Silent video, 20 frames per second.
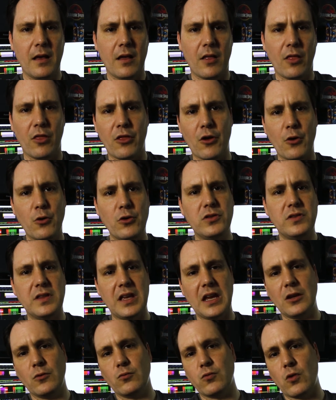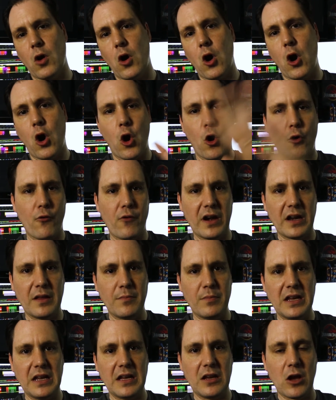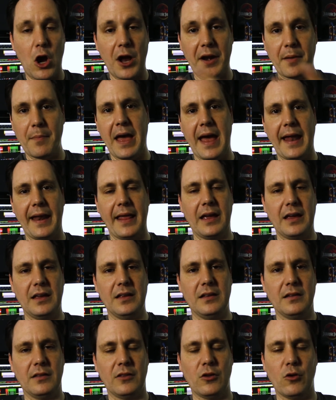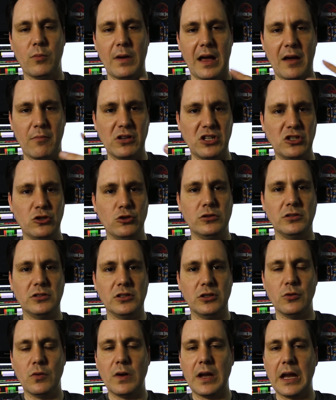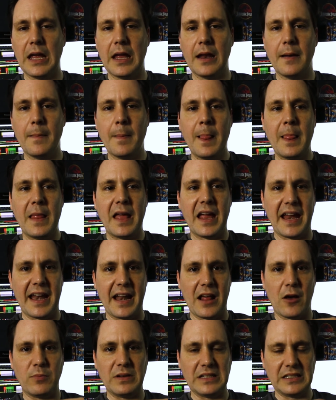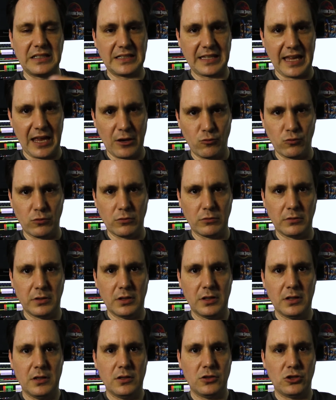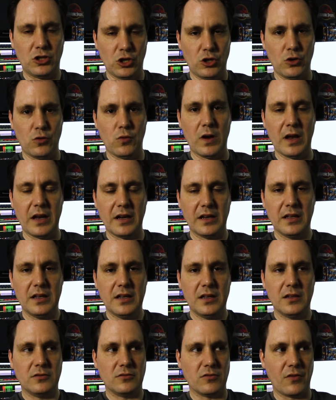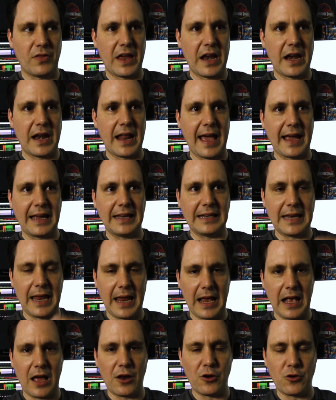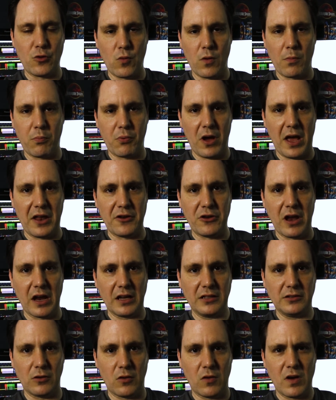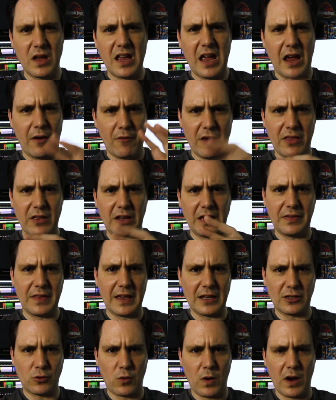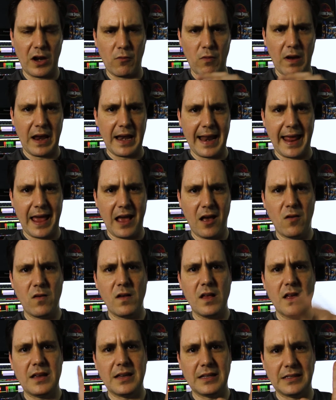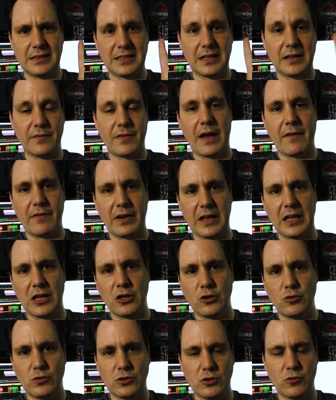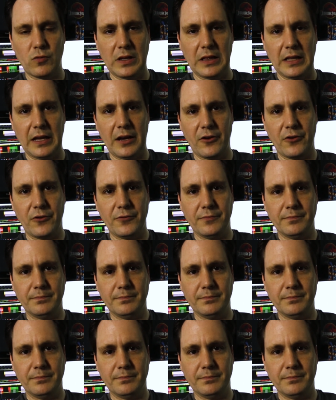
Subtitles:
those things will already be automatic. I'll be used to doing it, and I'll be scheduled to do it. So then I can take on newer projects. So I'd rather get that squared away now instead of having to get used to it later.